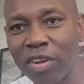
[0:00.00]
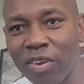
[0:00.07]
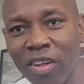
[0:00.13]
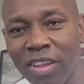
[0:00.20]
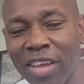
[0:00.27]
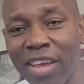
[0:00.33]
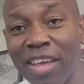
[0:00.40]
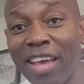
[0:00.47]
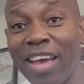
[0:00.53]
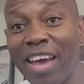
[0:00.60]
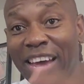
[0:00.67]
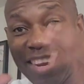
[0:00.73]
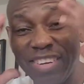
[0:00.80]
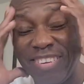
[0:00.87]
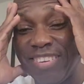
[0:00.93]
and all that.
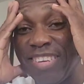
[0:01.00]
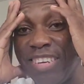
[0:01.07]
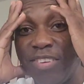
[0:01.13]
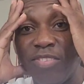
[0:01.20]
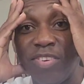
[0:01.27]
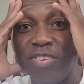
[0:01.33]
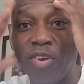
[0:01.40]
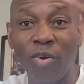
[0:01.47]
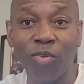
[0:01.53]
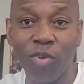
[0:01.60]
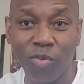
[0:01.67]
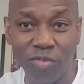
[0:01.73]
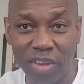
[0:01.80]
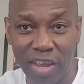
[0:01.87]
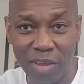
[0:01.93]
I didn't even know
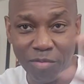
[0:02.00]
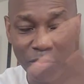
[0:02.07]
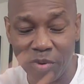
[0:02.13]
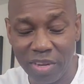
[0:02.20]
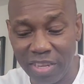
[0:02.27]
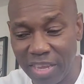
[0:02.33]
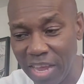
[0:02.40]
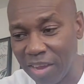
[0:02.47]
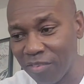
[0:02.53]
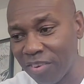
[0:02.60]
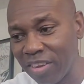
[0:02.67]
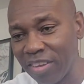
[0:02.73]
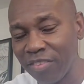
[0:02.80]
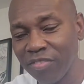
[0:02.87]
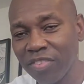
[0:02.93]
those names, put it that
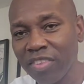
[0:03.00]
way.